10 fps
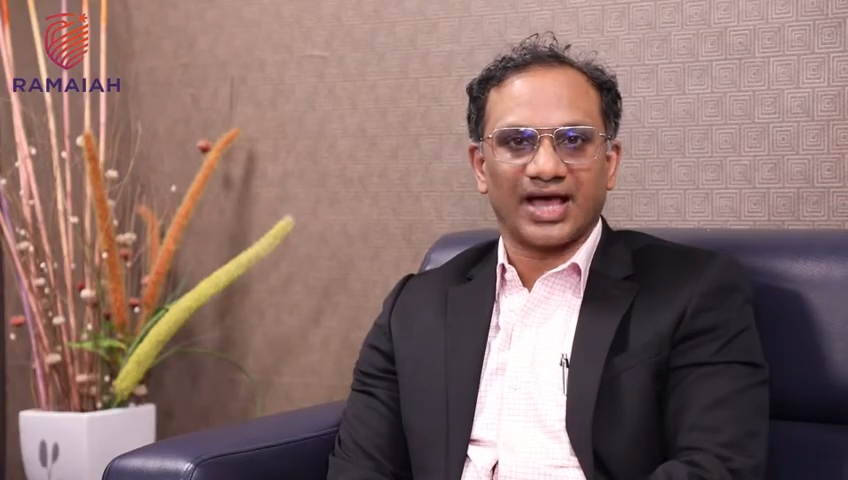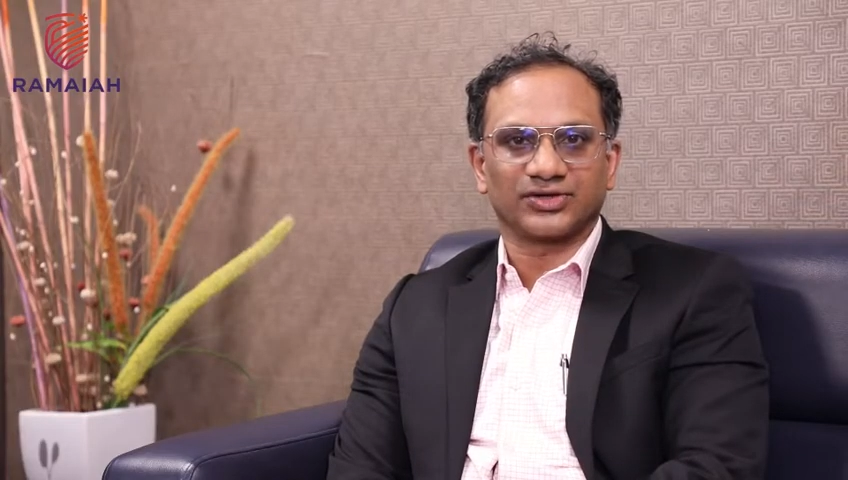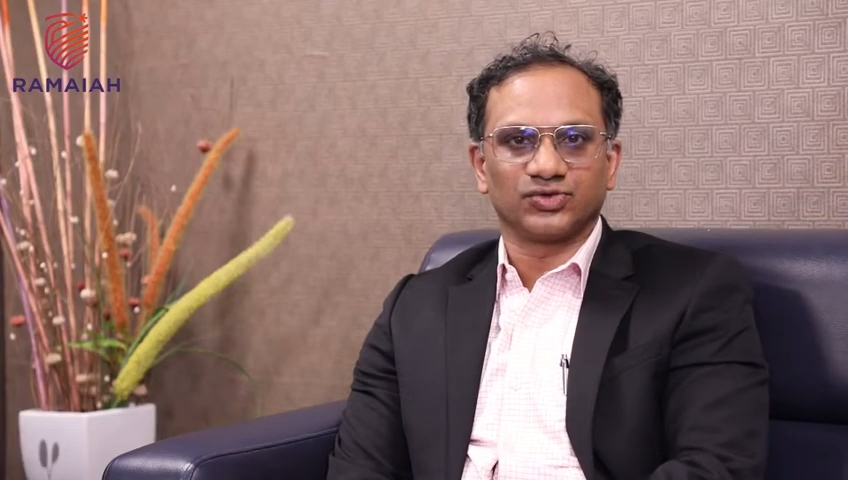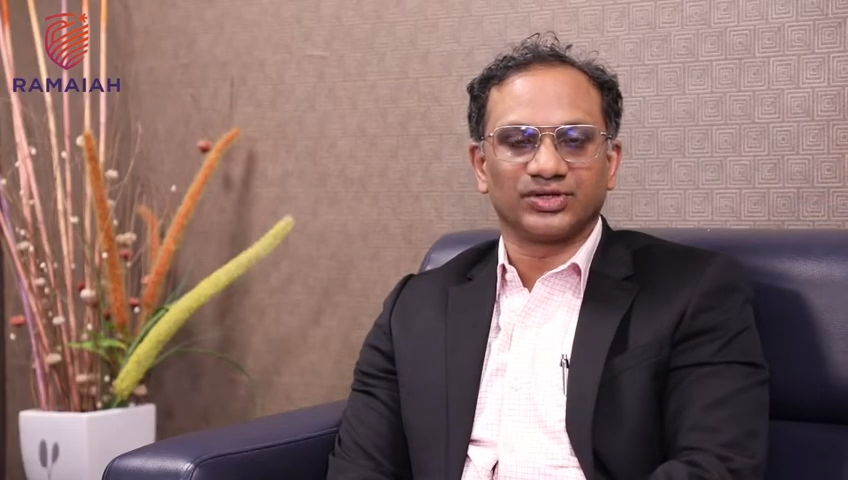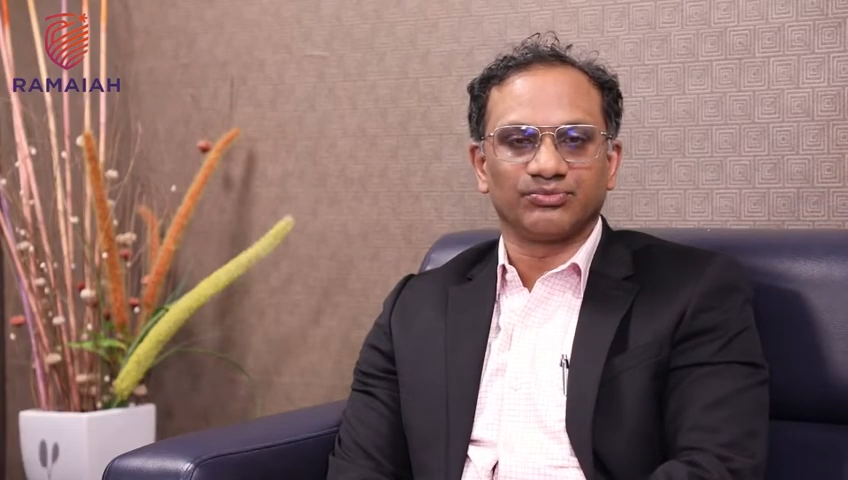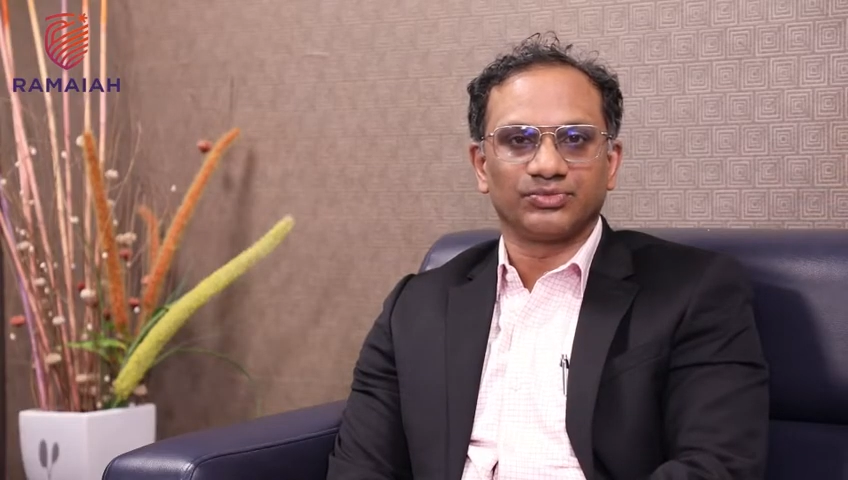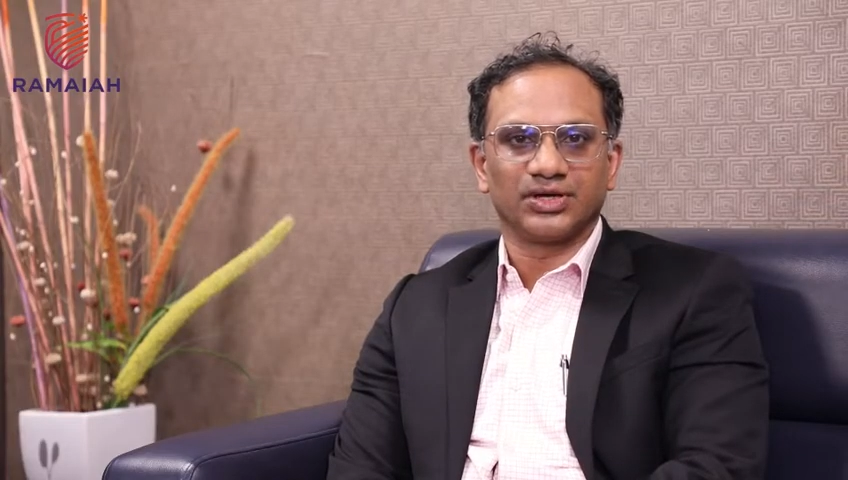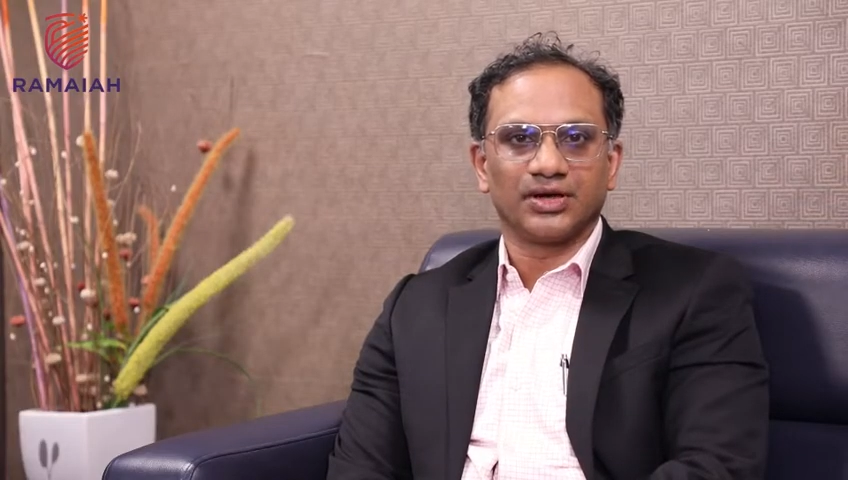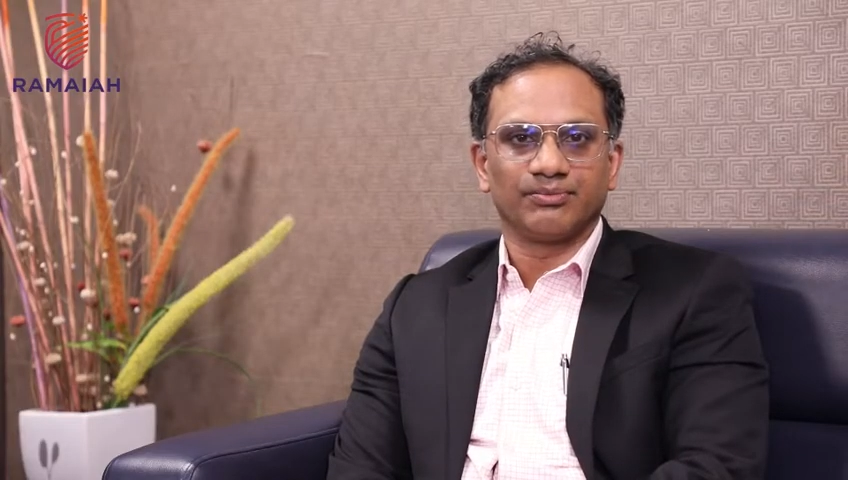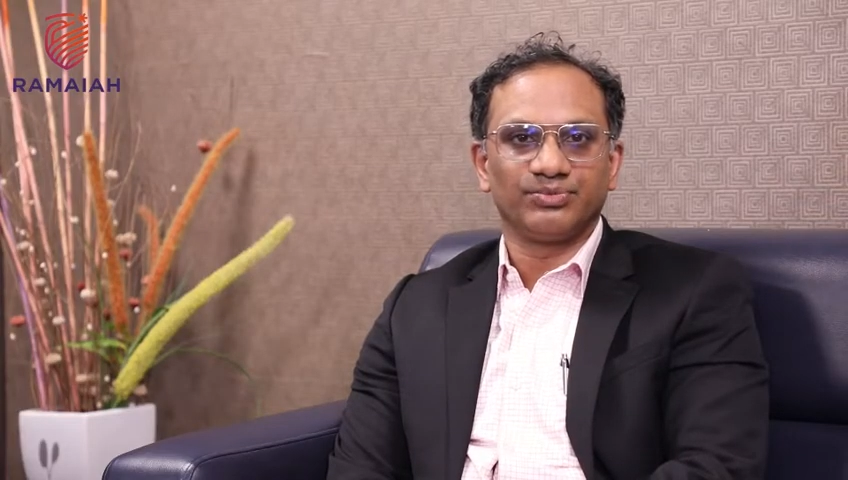
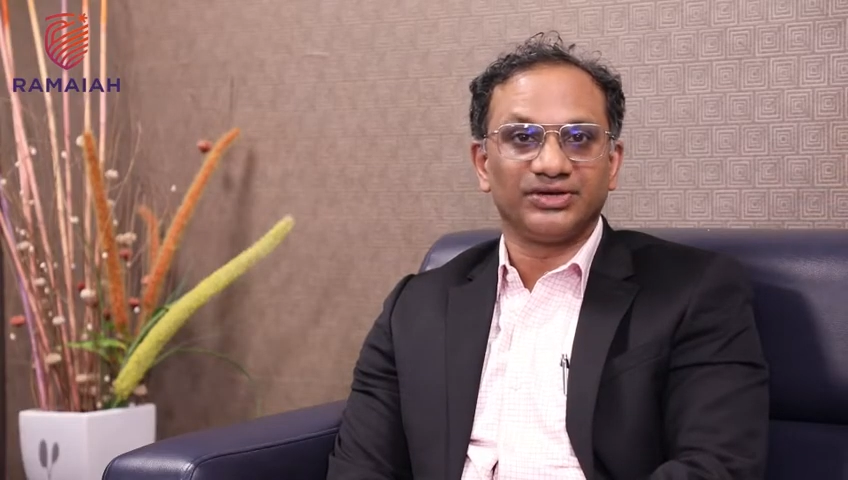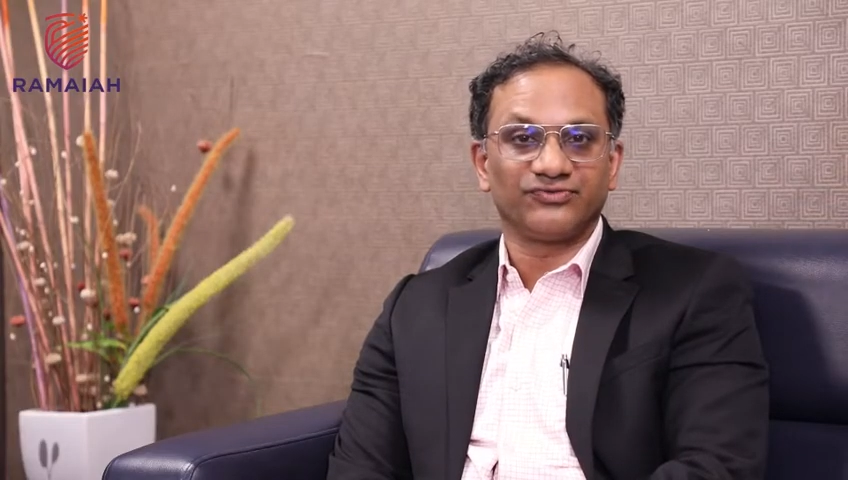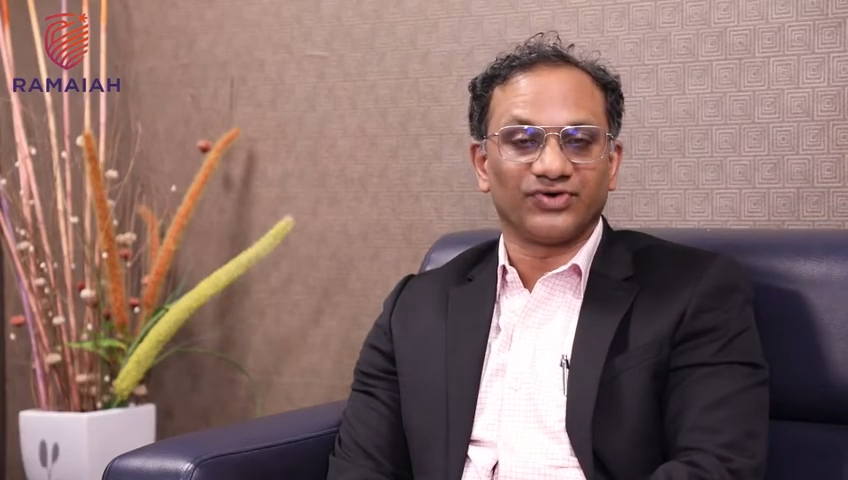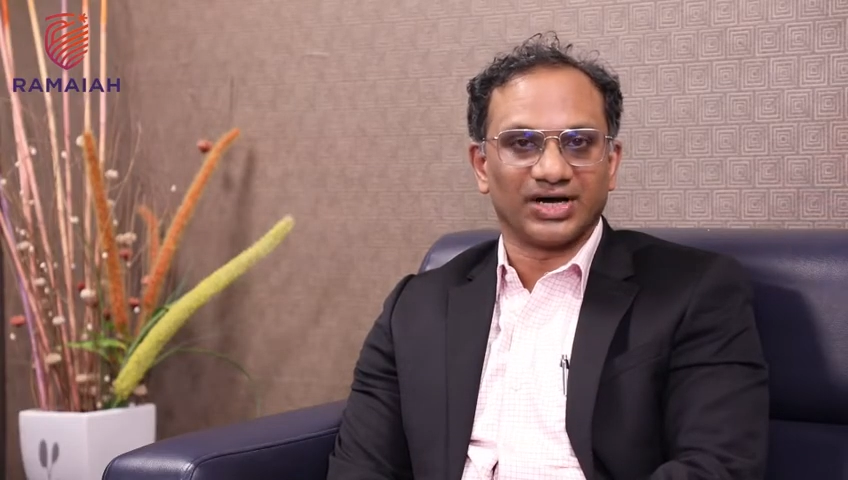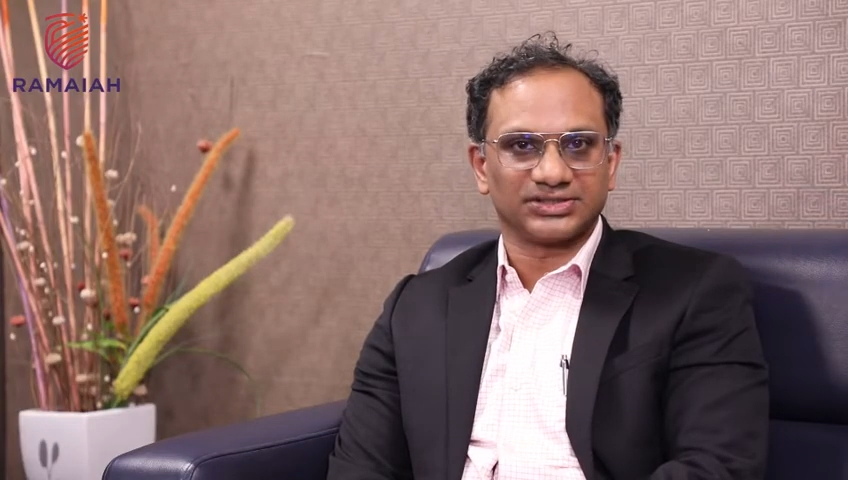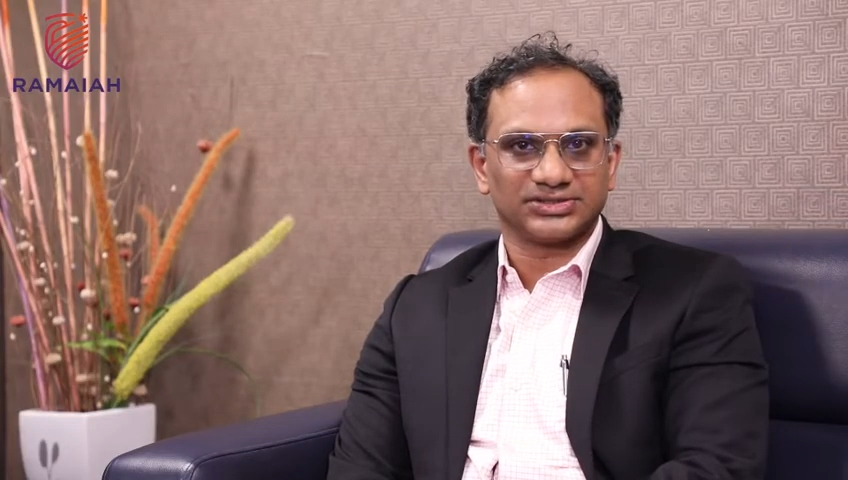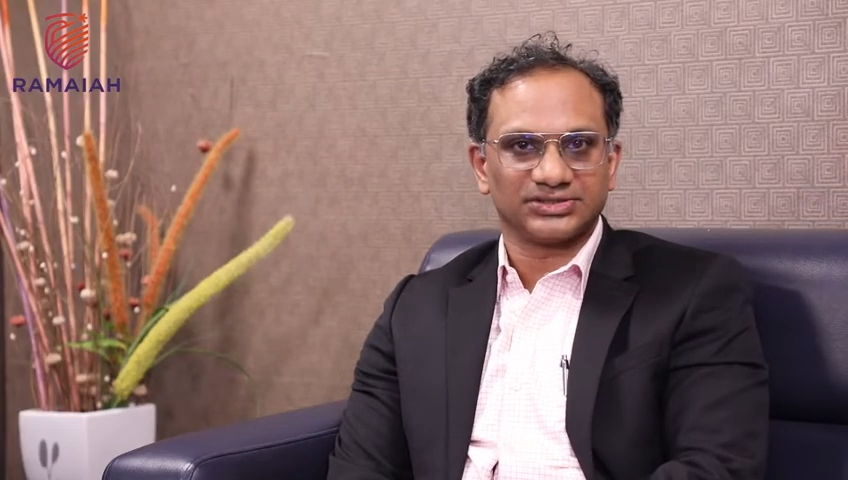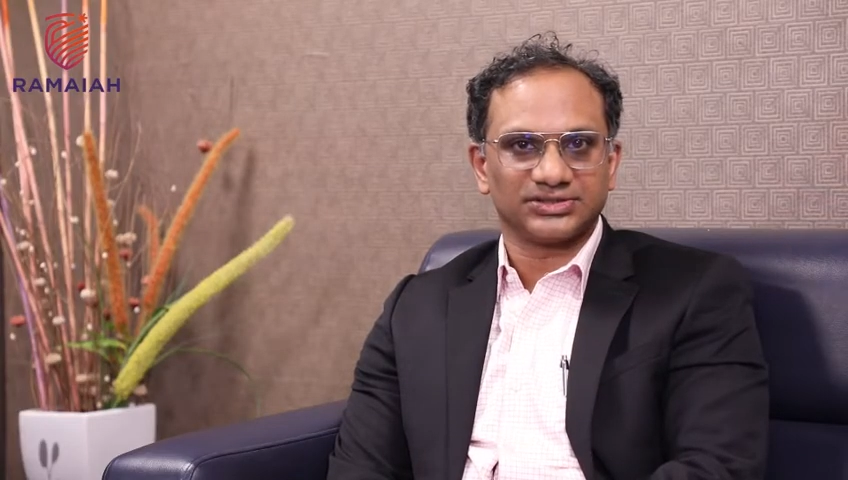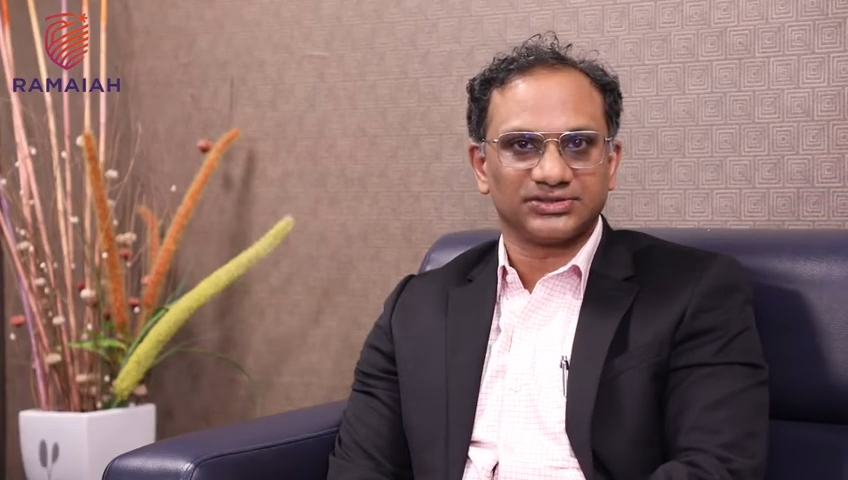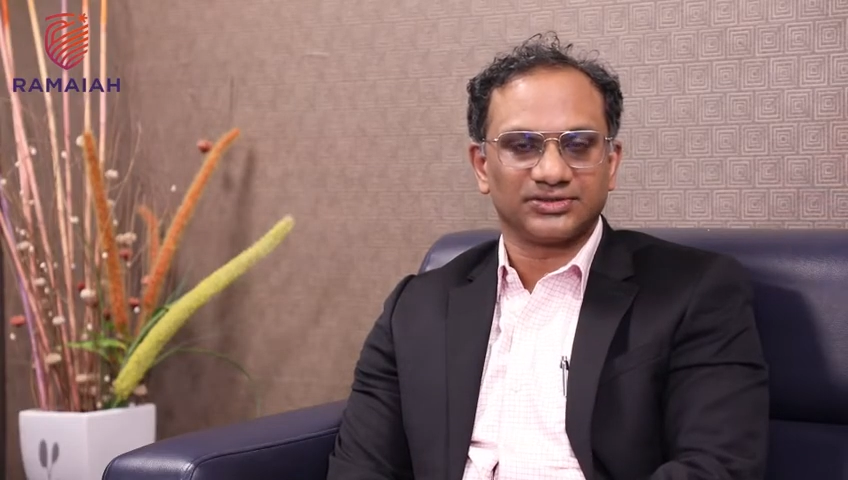acronym BFAST.